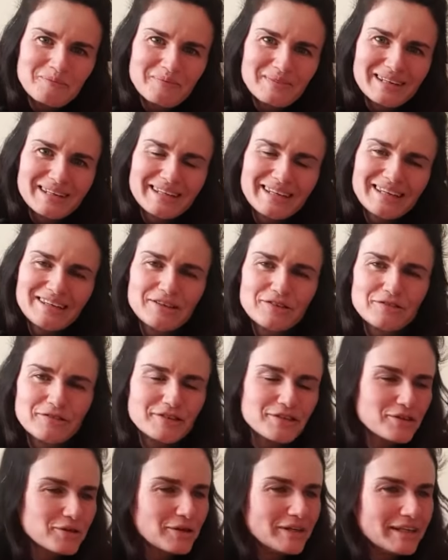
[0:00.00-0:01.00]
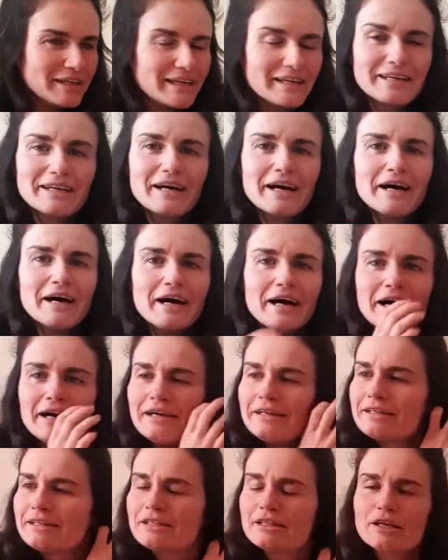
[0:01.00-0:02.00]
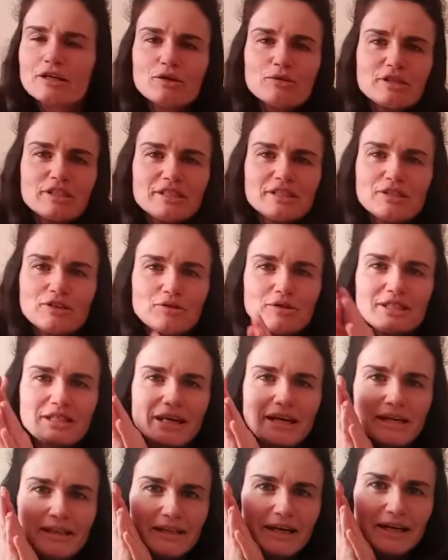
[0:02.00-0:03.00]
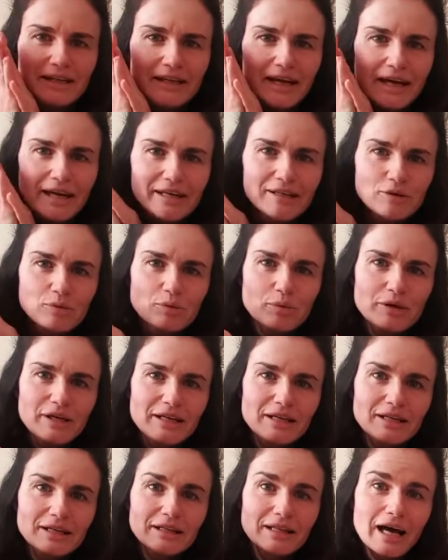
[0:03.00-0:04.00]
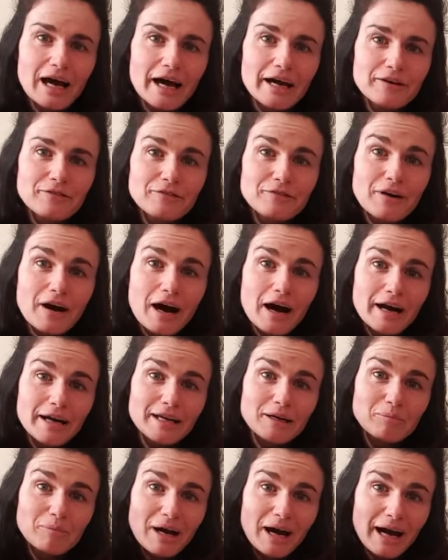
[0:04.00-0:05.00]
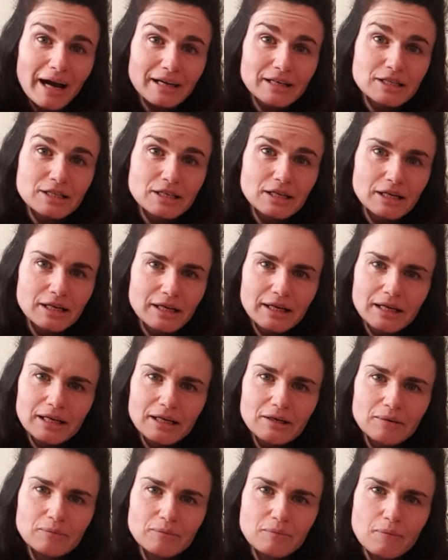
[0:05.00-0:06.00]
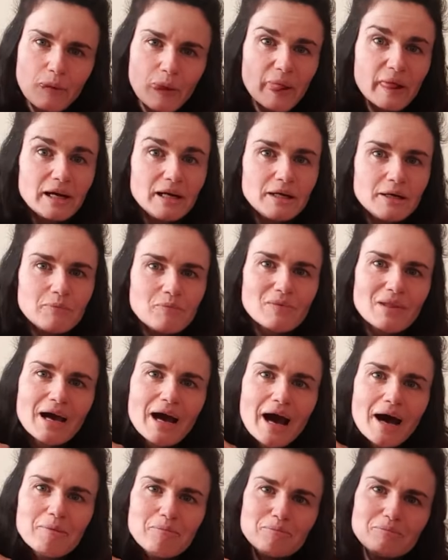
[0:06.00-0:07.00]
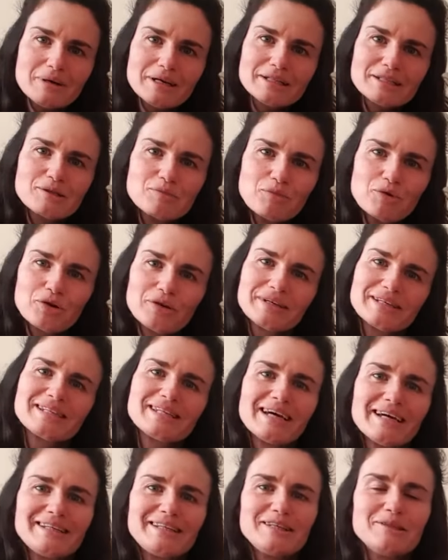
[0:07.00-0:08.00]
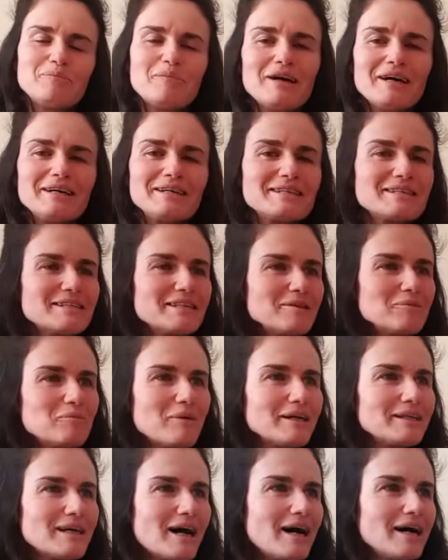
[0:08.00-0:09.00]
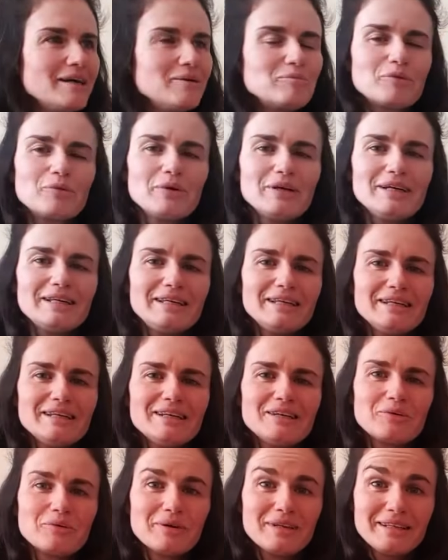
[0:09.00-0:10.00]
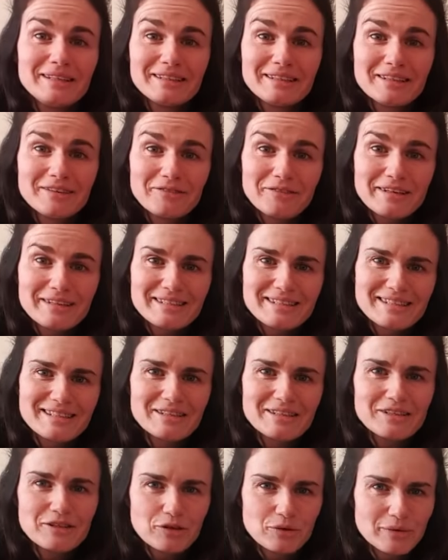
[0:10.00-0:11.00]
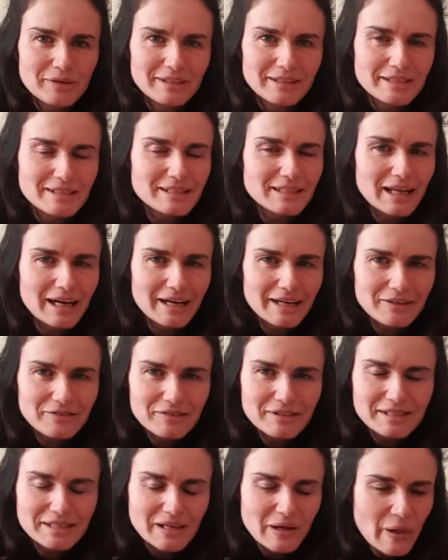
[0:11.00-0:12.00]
Thank you for joining. So, just to say that in real life, I am actually a much more excited person, but I am really, really nervous during these lives.